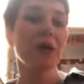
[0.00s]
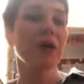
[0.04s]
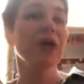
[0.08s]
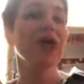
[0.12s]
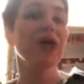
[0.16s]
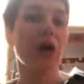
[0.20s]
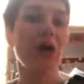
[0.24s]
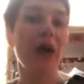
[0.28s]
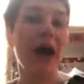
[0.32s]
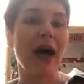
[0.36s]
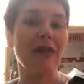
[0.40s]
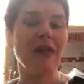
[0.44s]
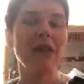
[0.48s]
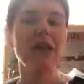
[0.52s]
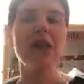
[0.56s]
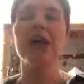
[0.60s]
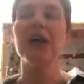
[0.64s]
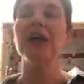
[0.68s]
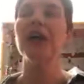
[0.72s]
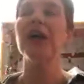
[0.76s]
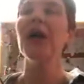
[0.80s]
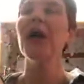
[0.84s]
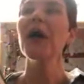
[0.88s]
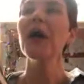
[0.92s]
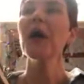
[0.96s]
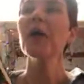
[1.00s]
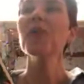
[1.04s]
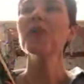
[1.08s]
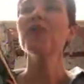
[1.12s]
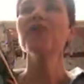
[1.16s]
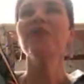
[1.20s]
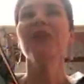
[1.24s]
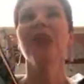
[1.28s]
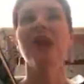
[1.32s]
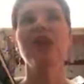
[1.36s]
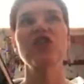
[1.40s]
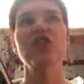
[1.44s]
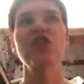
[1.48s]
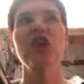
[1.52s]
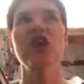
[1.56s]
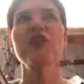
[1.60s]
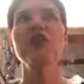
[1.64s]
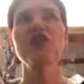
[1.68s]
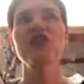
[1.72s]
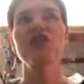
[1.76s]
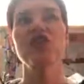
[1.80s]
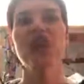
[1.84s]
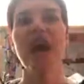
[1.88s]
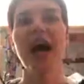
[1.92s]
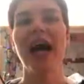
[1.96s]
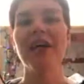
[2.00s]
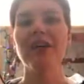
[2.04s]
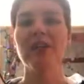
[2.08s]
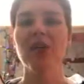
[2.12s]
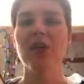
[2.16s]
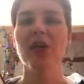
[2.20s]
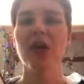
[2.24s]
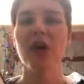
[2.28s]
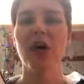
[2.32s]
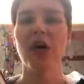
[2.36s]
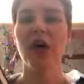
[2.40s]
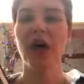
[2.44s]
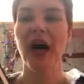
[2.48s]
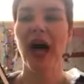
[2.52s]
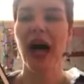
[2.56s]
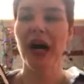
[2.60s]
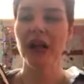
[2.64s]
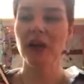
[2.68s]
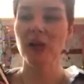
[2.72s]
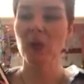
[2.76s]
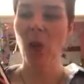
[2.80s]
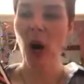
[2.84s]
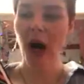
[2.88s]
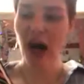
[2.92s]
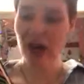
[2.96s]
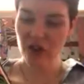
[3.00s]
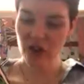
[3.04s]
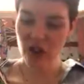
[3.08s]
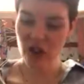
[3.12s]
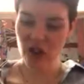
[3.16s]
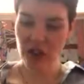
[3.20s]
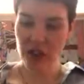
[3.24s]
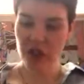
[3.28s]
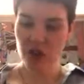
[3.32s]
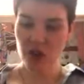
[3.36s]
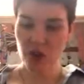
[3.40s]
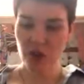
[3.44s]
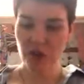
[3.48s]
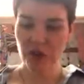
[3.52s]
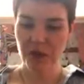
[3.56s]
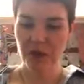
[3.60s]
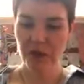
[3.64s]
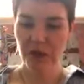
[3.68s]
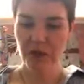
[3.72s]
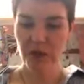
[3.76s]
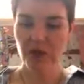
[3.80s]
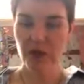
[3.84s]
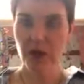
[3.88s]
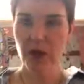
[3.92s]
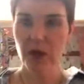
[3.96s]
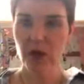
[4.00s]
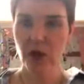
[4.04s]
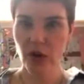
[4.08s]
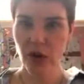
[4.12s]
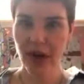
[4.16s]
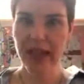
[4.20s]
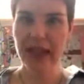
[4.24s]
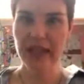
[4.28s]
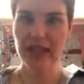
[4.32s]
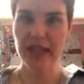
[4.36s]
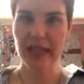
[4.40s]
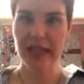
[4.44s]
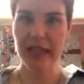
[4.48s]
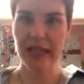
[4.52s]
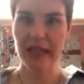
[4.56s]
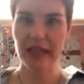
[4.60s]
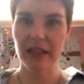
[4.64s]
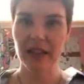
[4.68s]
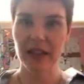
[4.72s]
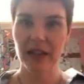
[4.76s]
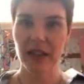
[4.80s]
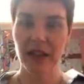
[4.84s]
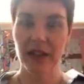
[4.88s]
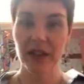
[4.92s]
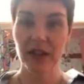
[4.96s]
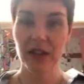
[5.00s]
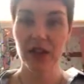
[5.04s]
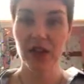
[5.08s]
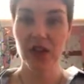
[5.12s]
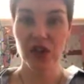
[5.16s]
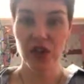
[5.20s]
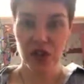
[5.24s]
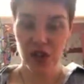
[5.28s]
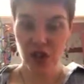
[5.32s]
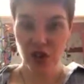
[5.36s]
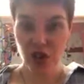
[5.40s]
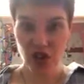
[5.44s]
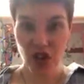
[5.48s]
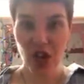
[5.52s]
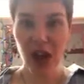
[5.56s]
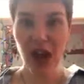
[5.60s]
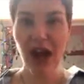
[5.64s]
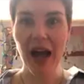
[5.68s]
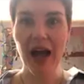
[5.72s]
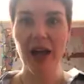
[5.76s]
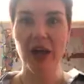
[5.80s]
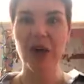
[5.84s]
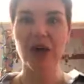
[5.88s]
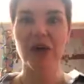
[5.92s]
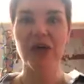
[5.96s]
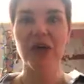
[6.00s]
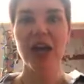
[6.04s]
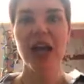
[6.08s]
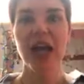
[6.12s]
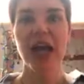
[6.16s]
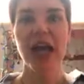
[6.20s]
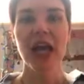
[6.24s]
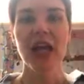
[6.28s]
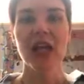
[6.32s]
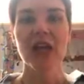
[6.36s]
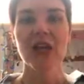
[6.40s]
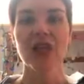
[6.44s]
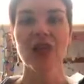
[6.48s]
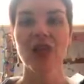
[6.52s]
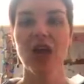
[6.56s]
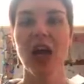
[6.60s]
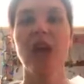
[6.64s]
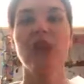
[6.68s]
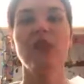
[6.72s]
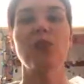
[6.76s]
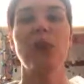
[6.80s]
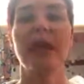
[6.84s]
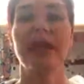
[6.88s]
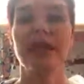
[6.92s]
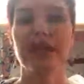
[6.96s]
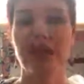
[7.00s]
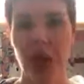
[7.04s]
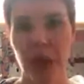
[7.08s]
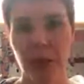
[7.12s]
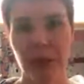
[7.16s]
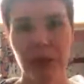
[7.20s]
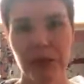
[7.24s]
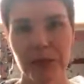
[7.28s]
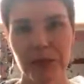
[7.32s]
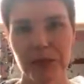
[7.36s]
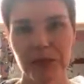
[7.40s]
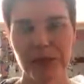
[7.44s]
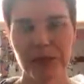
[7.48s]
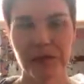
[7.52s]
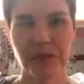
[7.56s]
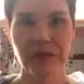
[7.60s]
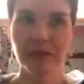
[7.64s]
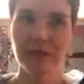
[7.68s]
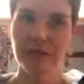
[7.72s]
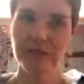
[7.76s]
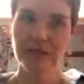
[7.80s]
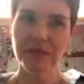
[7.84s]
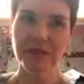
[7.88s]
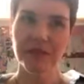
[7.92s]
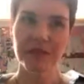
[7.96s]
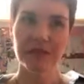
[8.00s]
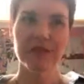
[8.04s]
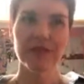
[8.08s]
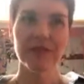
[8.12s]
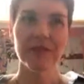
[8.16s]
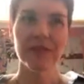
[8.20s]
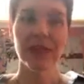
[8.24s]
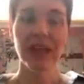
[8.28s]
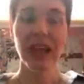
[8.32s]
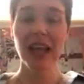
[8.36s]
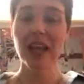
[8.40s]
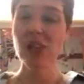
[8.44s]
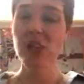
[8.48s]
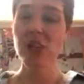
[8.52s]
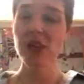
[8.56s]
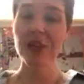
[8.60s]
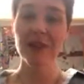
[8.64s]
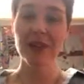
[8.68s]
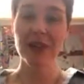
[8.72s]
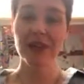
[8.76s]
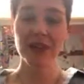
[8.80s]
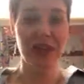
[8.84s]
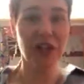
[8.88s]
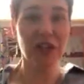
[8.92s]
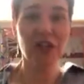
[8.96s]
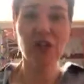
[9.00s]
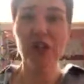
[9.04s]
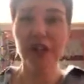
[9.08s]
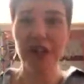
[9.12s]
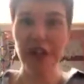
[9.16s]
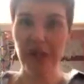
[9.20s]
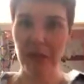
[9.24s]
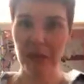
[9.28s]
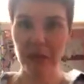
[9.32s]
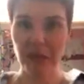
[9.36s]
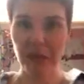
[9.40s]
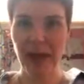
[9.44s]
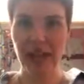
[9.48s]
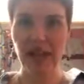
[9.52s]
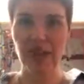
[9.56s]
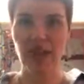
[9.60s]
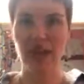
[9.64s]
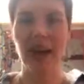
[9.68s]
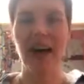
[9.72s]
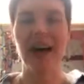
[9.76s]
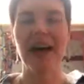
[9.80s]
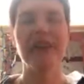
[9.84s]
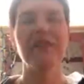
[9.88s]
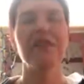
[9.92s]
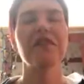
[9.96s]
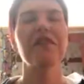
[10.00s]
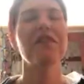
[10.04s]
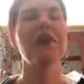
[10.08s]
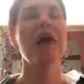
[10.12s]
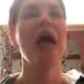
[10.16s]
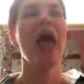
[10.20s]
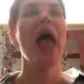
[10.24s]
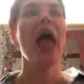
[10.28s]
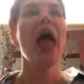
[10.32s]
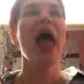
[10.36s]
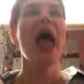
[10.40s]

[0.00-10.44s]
gonna go have a look. And she goes and she has a look, and while she's sort of cradling this child, the child wakes up. And she essentially comes back to life.